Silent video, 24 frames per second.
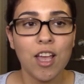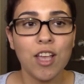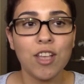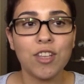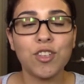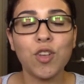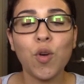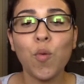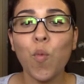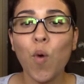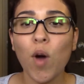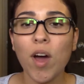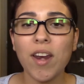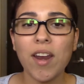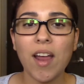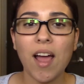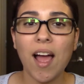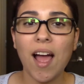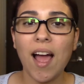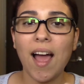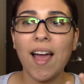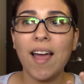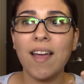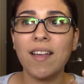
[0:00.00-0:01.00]
So what
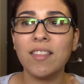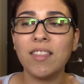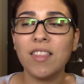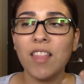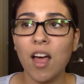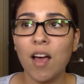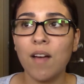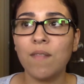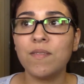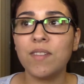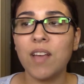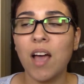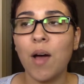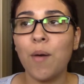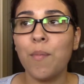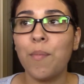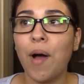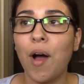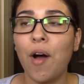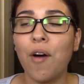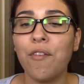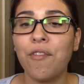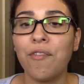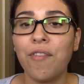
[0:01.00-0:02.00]
I loved
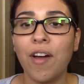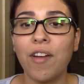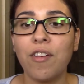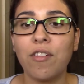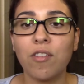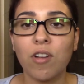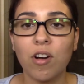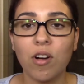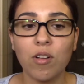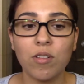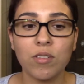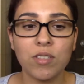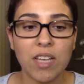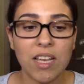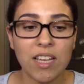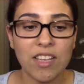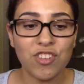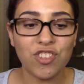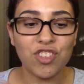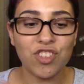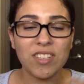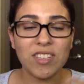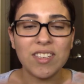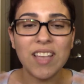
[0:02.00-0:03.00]
about Final Girls
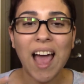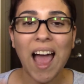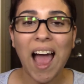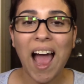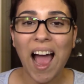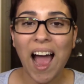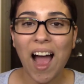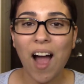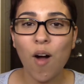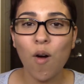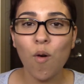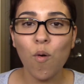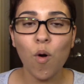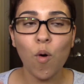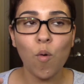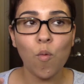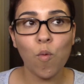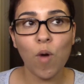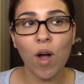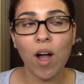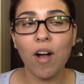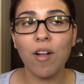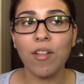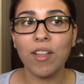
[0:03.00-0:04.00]
is how
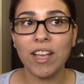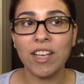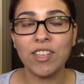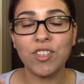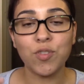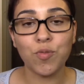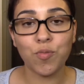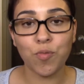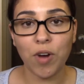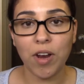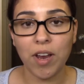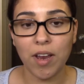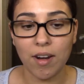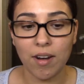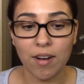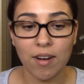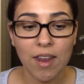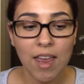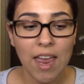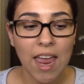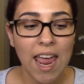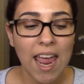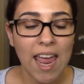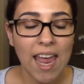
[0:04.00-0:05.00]
well it's written.
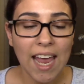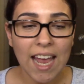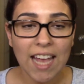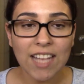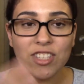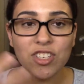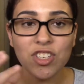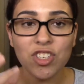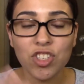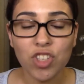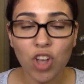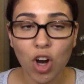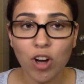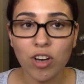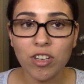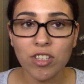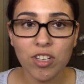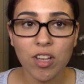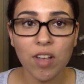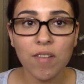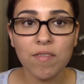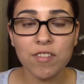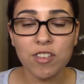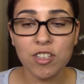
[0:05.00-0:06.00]
It
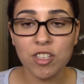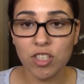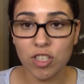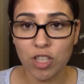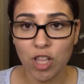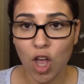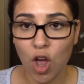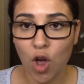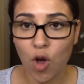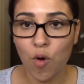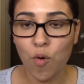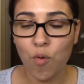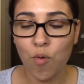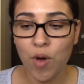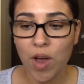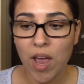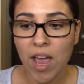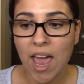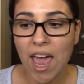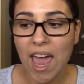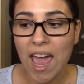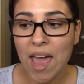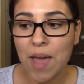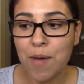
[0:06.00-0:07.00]
starts off slow
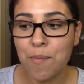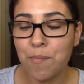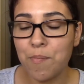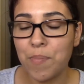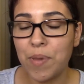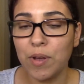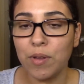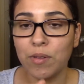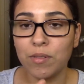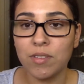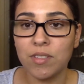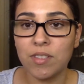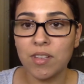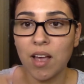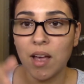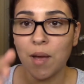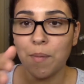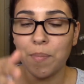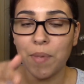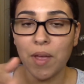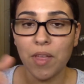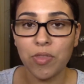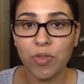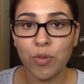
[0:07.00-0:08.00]
and builds
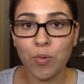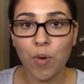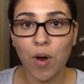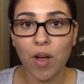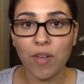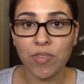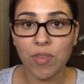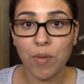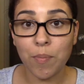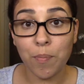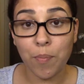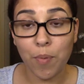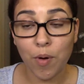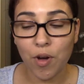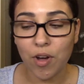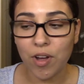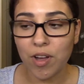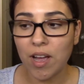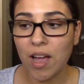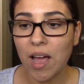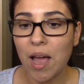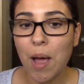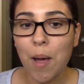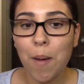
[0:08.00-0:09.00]
up throughout the
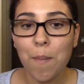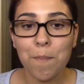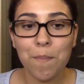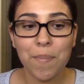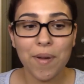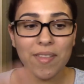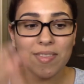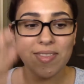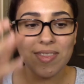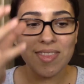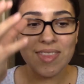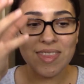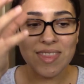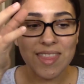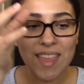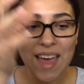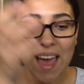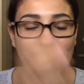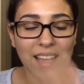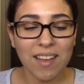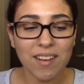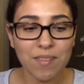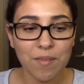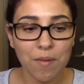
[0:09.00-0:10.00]
book, but
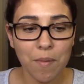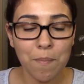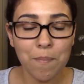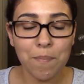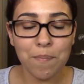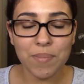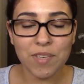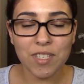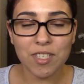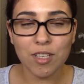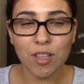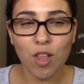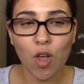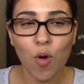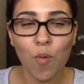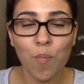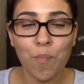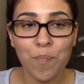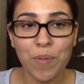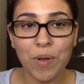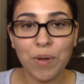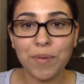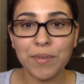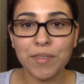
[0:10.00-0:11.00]
that slow
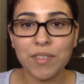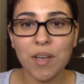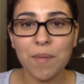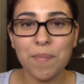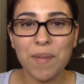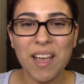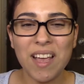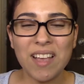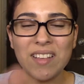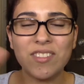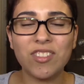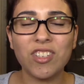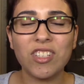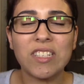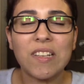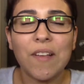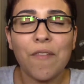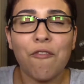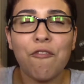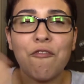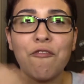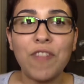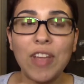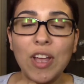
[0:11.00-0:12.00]
buildup is just
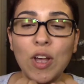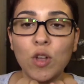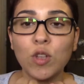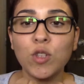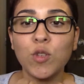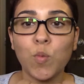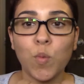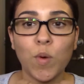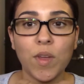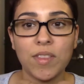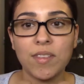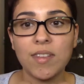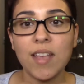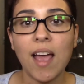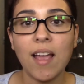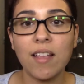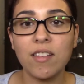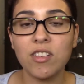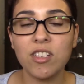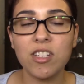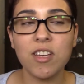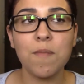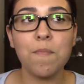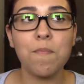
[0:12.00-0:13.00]
filled with
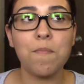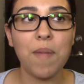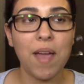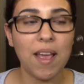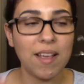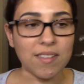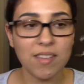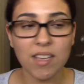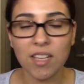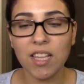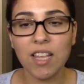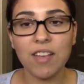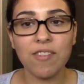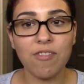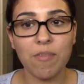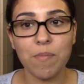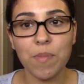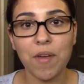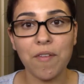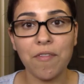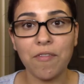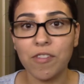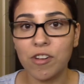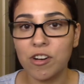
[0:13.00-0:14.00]
tension basically from
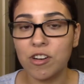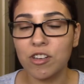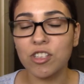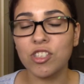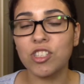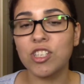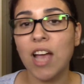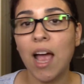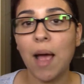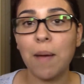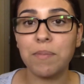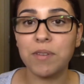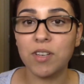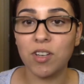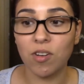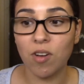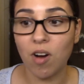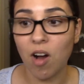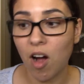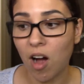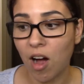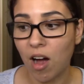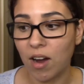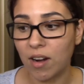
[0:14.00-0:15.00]
the first chapter
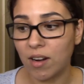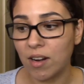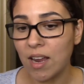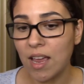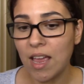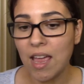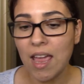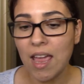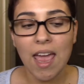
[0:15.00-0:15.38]
on.